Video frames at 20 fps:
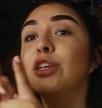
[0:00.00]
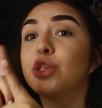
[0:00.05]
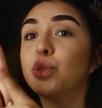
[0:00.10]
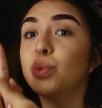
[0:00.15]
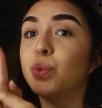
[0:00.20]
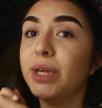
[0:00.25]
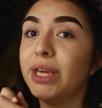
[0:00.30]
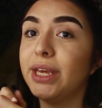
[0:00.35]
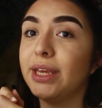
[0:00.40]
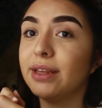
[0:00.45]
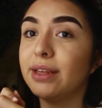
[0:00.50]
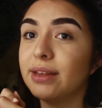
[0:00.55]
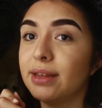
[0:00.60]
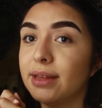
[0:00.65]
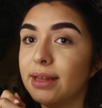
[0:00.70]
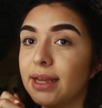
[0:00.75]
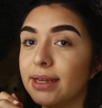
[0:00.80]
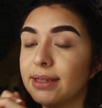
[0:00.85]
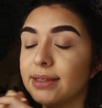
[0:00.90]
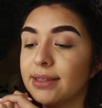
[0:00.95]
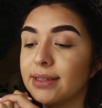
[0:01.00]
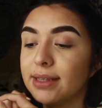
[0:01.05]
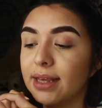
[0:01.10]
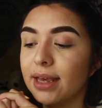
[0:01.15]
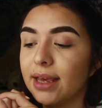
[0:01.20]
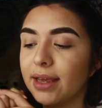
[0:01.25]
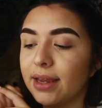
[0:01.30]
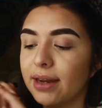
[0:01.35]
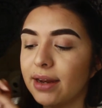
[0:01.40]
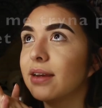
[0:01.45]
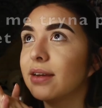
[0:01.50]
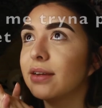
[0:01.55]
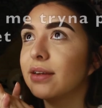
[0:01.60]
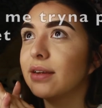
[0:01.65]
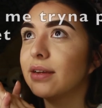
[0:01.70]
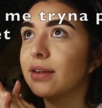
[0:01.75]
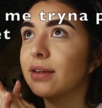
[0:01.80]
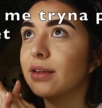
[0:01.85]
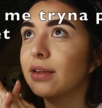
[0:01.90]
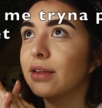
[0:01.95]
a tweet that said,
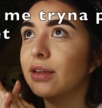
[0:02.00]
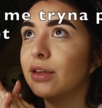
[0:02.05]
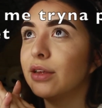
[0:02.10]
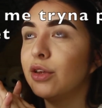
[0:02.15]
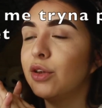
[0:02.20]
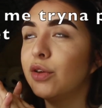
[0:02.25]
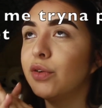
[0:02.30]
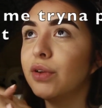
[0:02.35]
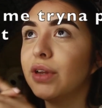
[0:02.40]
you